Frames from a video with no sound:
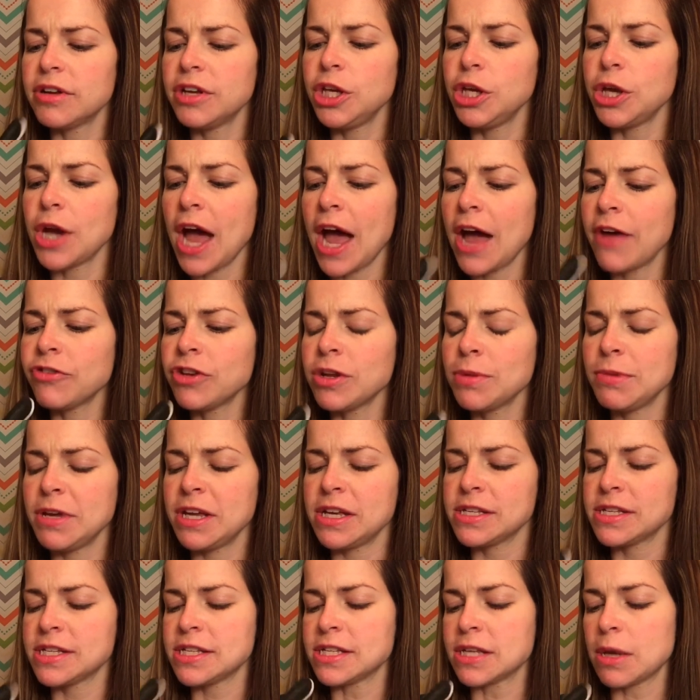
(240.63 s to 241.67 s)
you have to
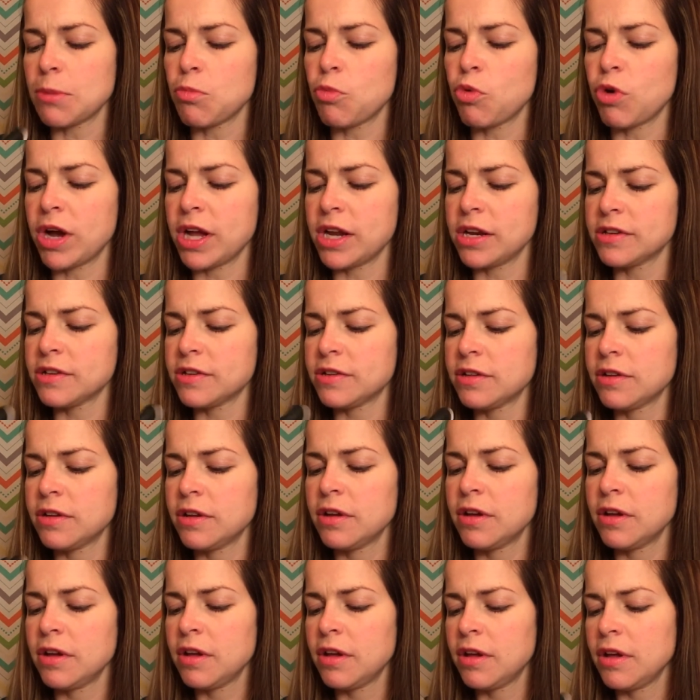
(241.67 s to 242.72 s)
be somewhat
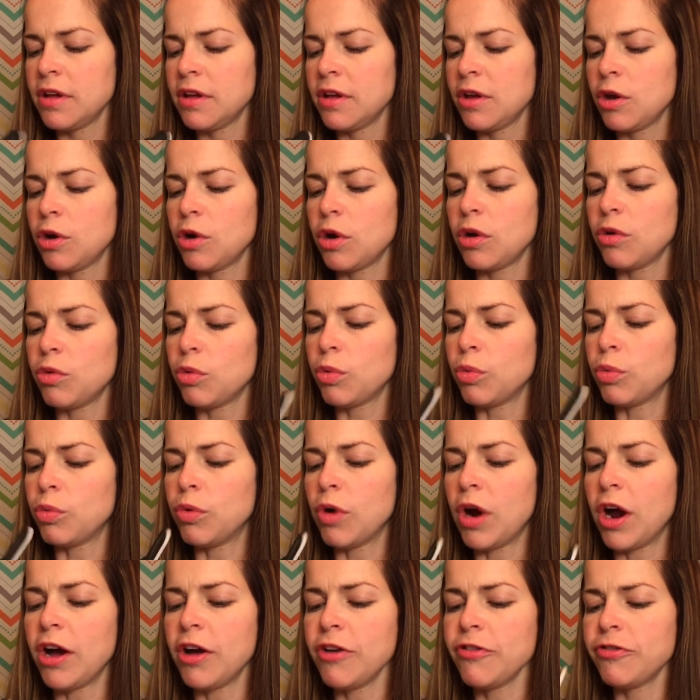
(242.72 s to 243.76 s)

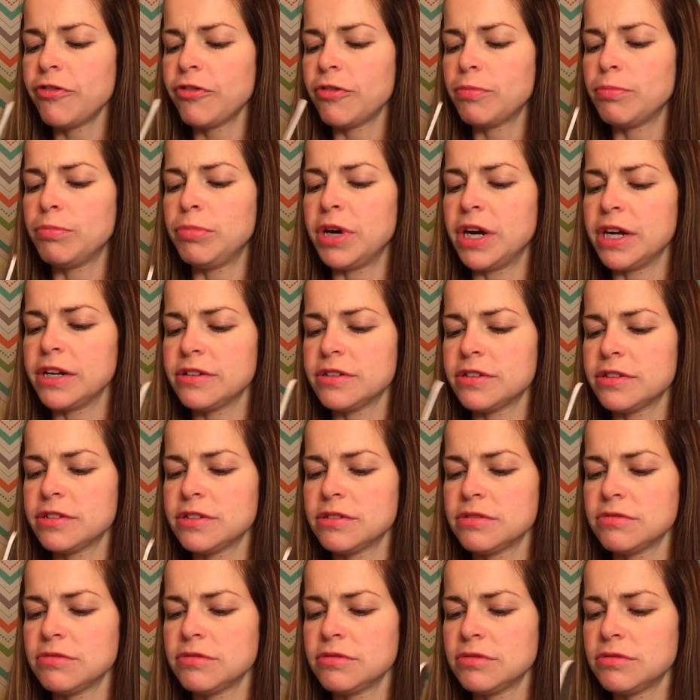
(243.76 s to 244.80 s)
rough, but
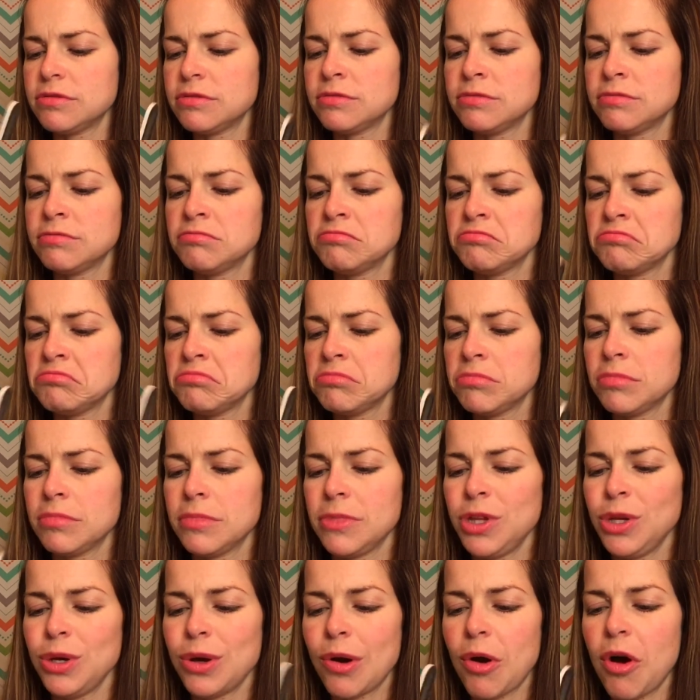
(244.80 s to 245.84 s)

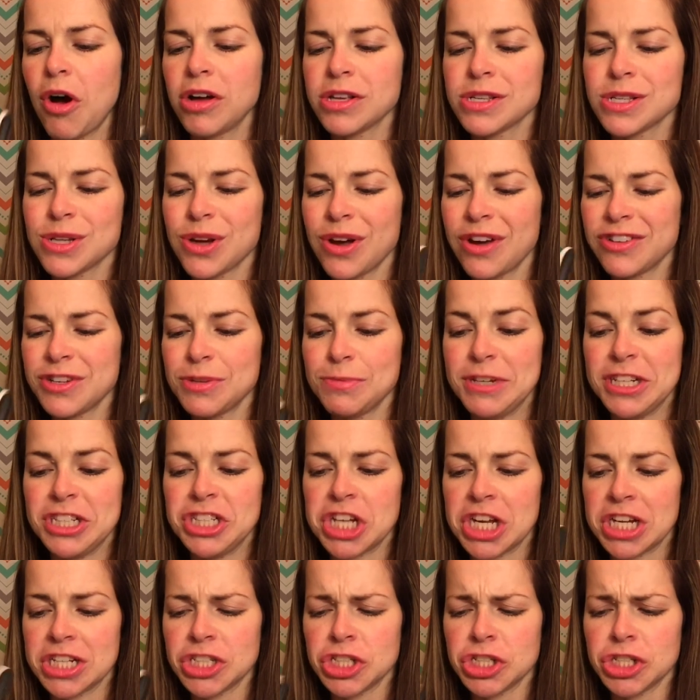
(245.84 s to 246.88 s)
you also have to be
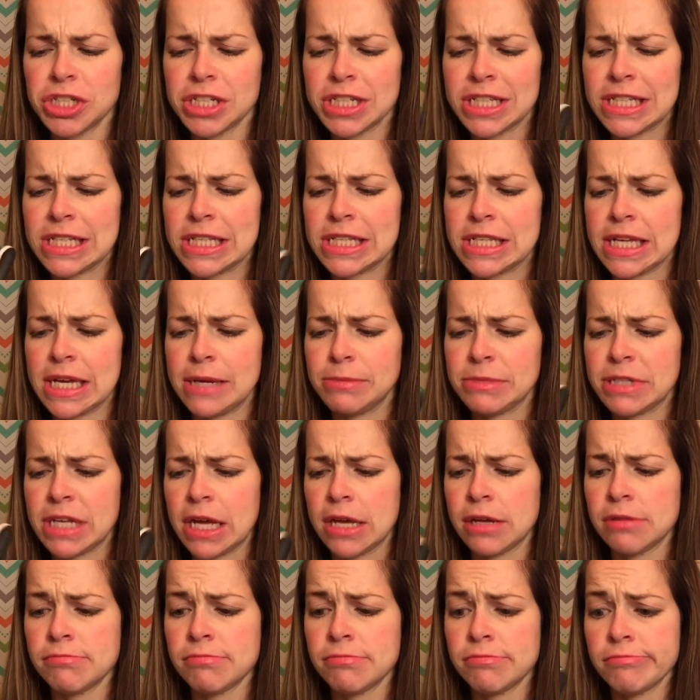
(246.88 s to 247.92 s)
gentle at the same
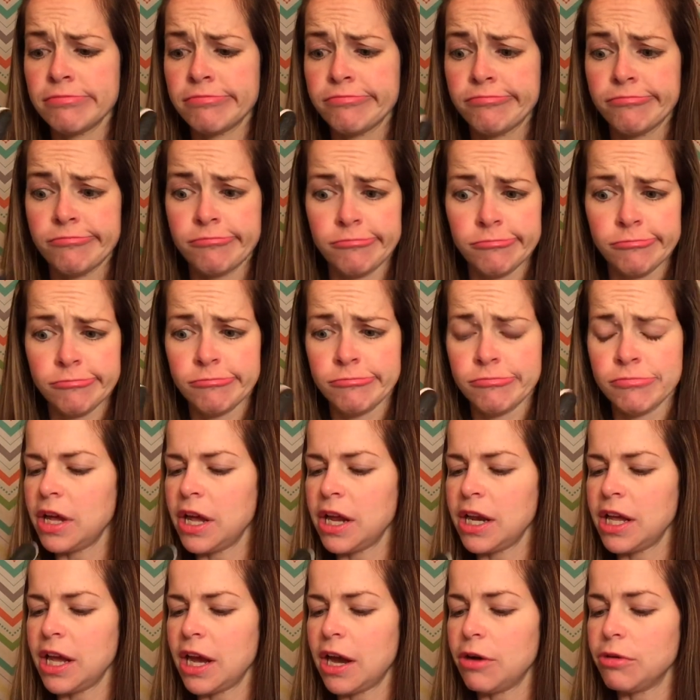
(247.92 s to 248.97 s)
time.
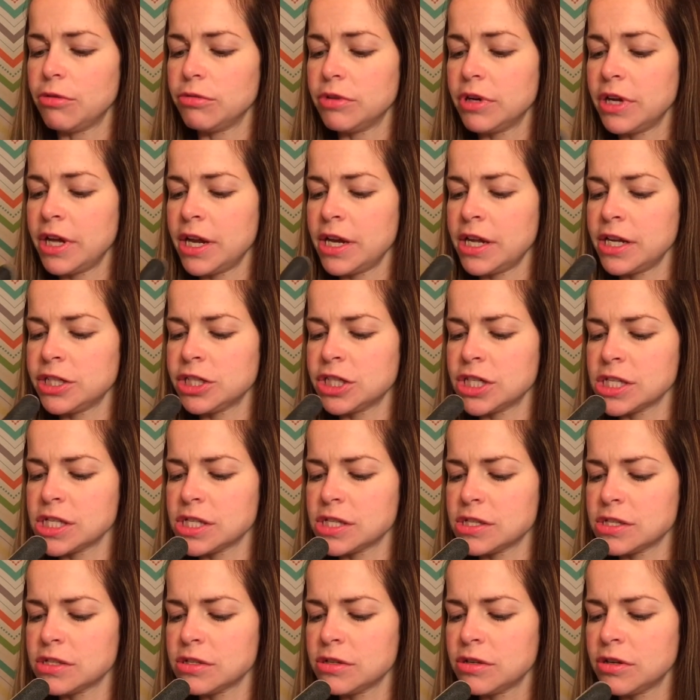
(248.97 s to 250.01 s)
Anyhow, and it
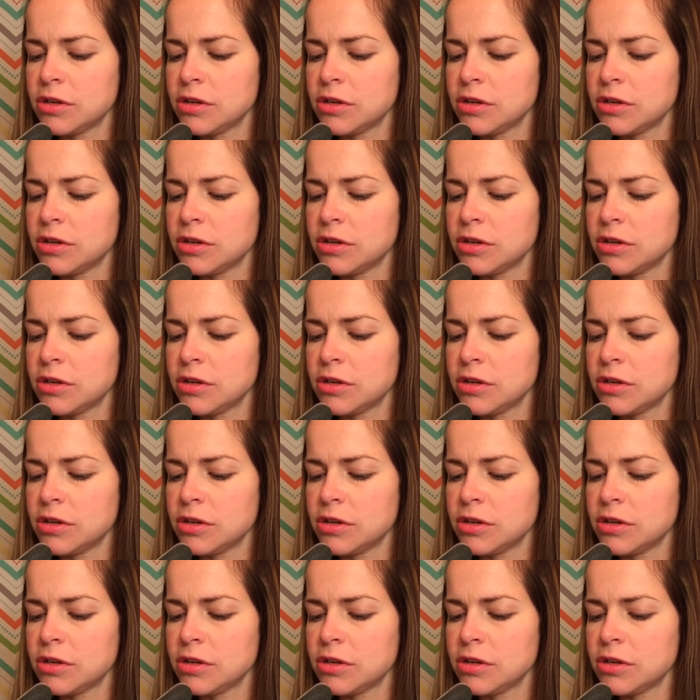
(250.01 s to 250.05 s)
just